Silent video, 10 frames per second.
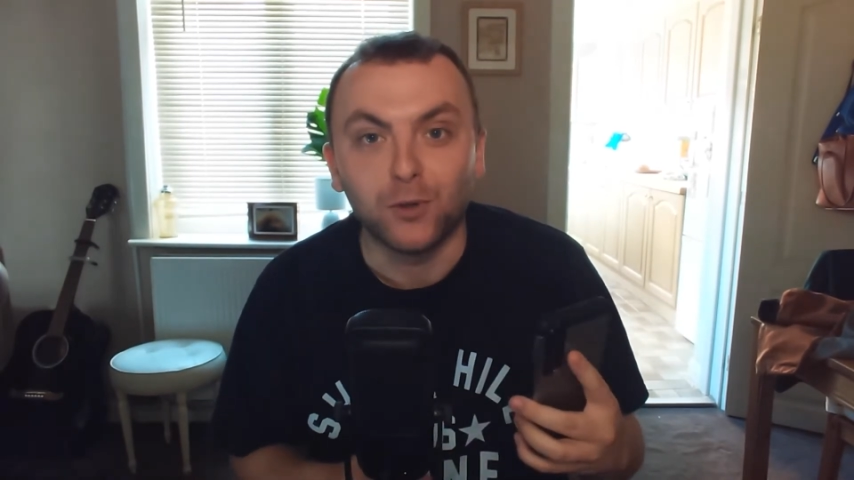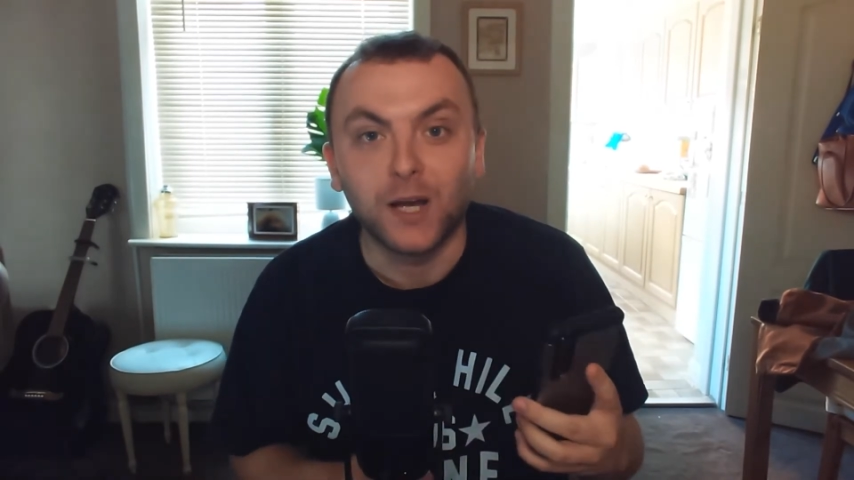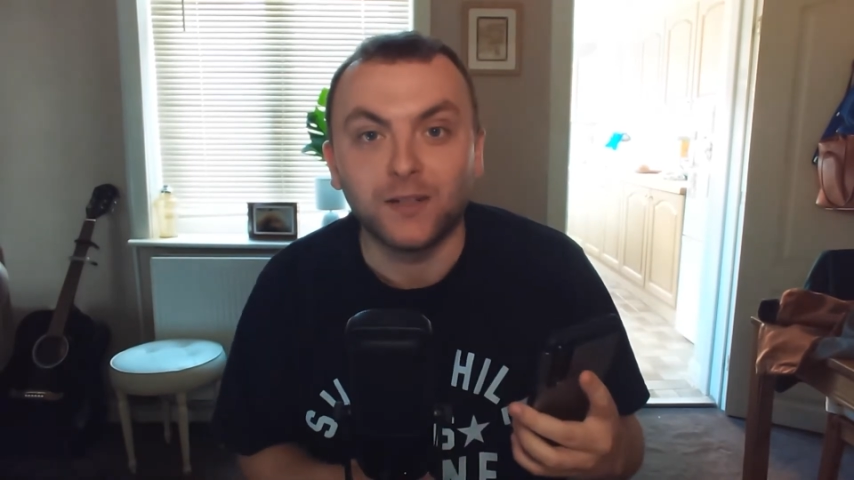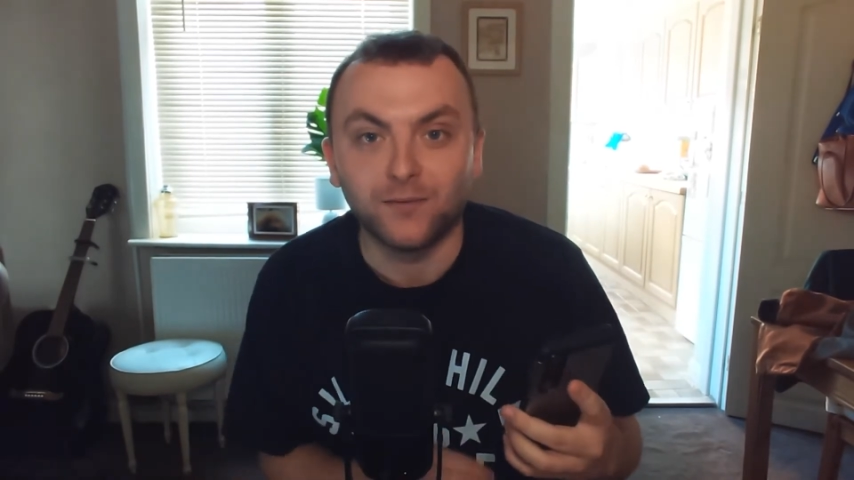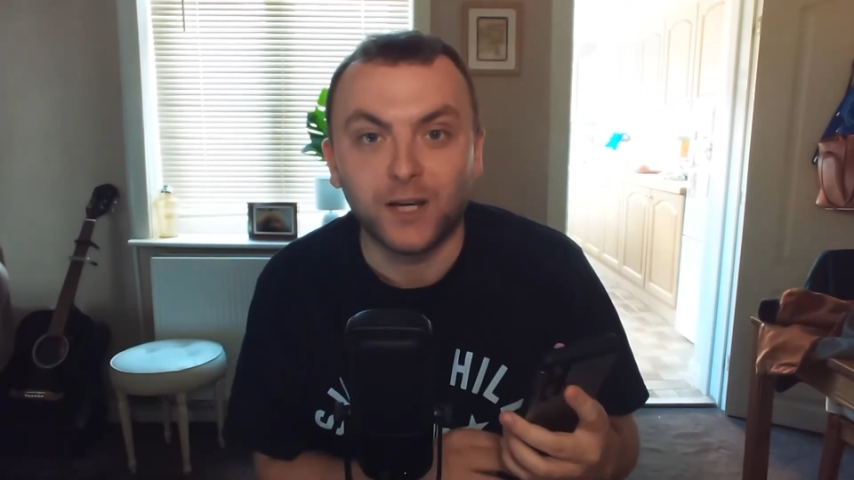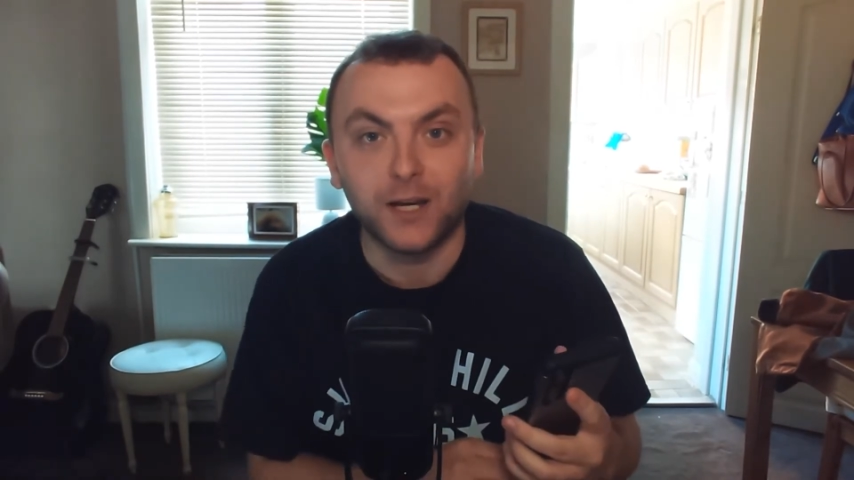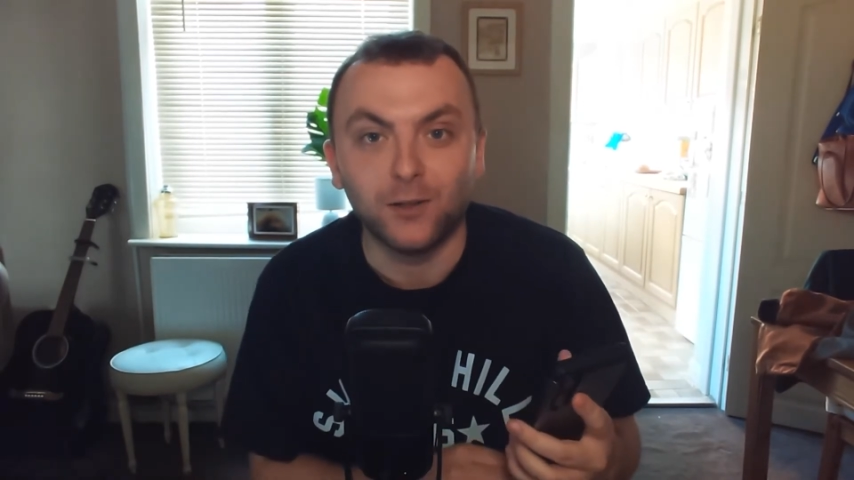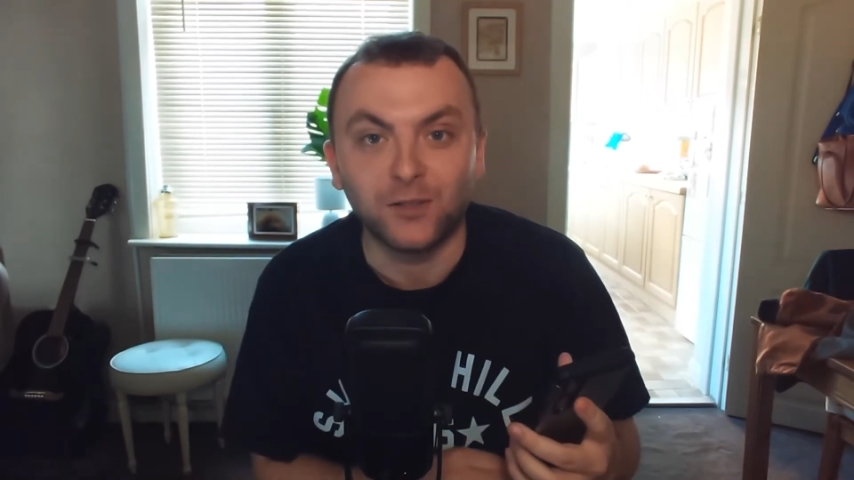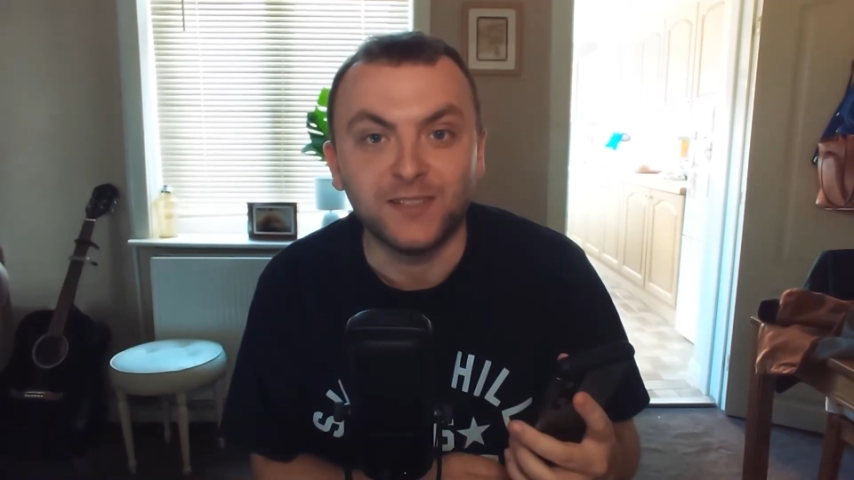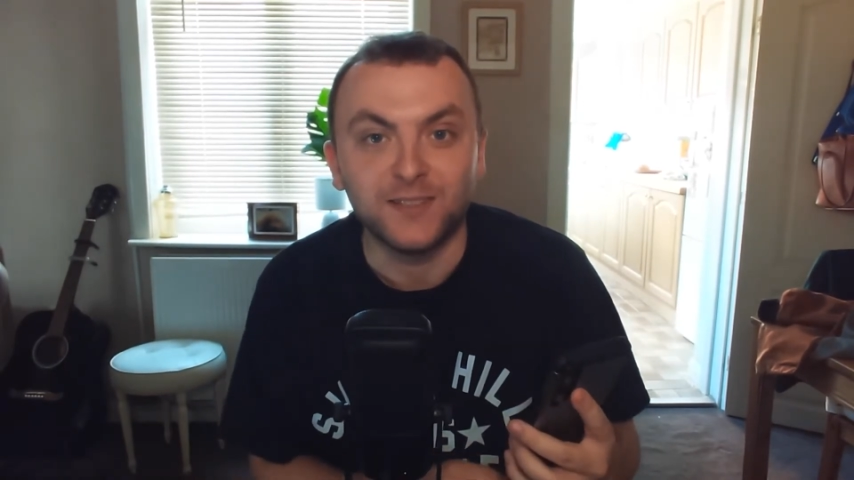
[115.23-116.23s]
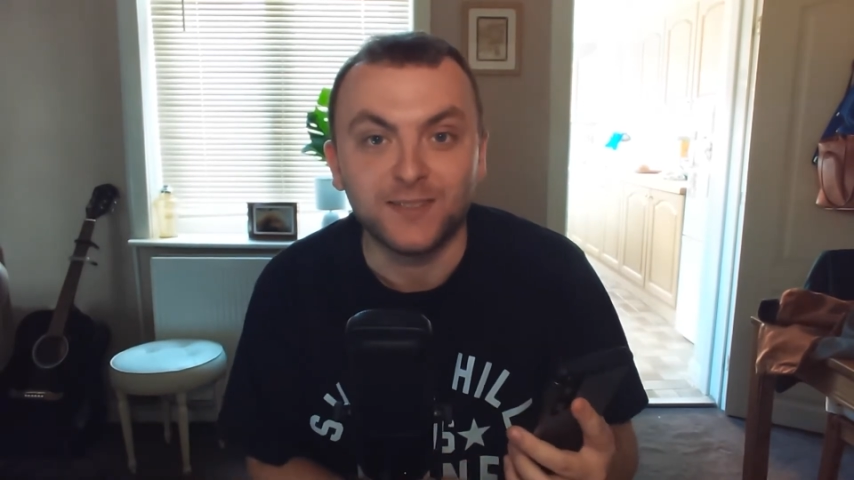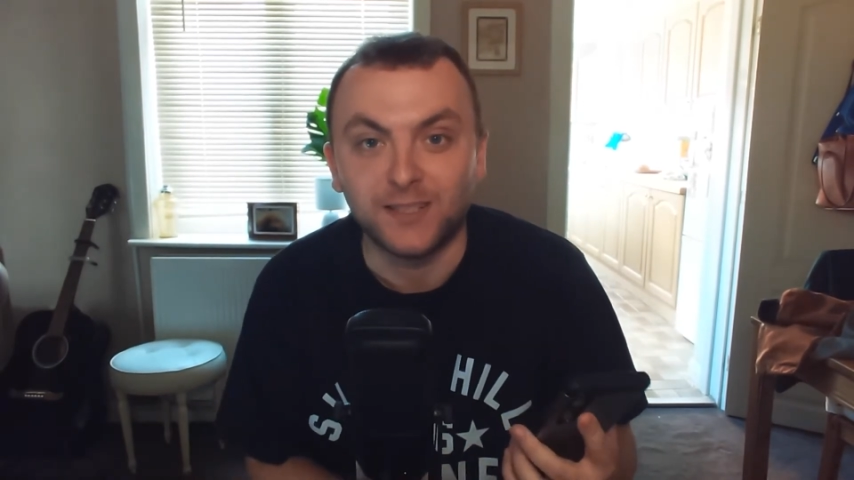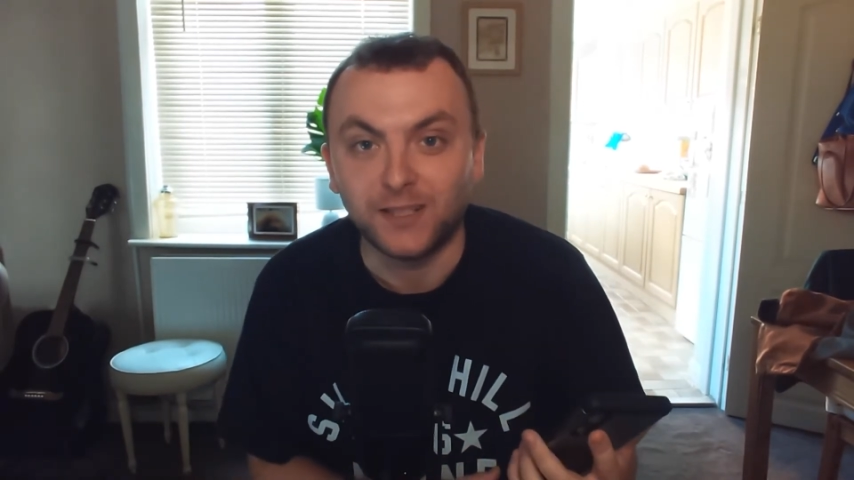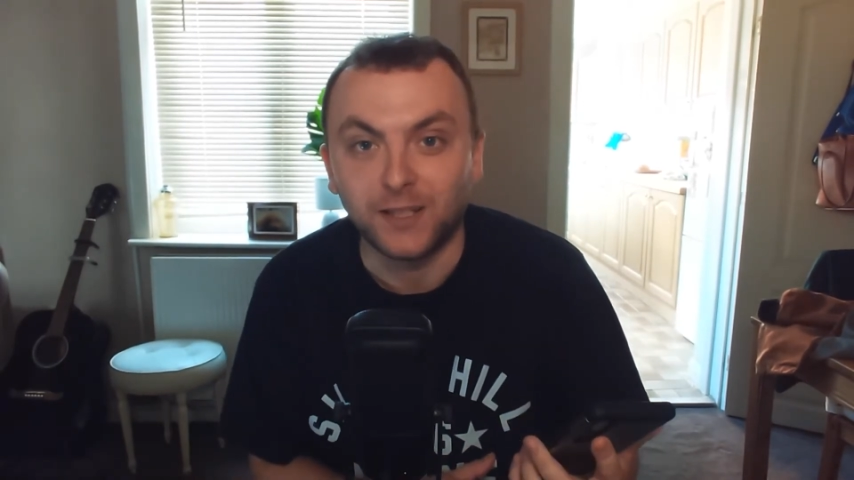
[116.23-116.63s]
line of dialogue in the scene,